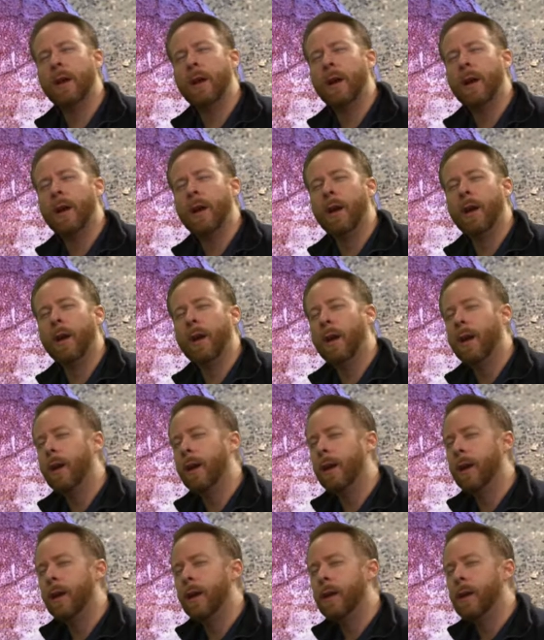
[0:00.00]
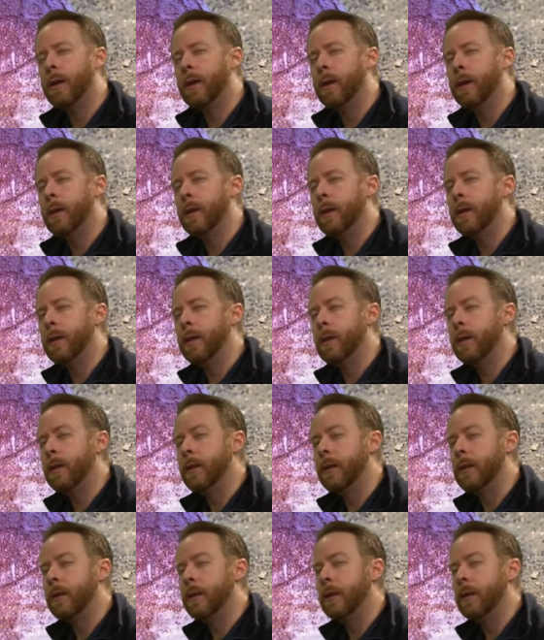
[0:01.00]

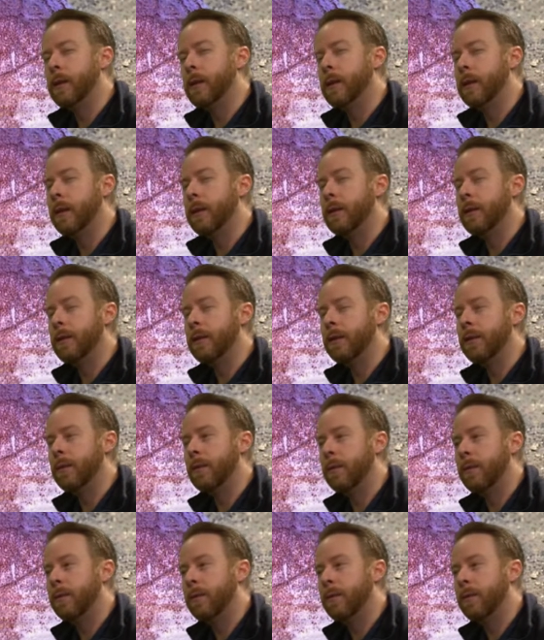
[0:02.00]
(silence)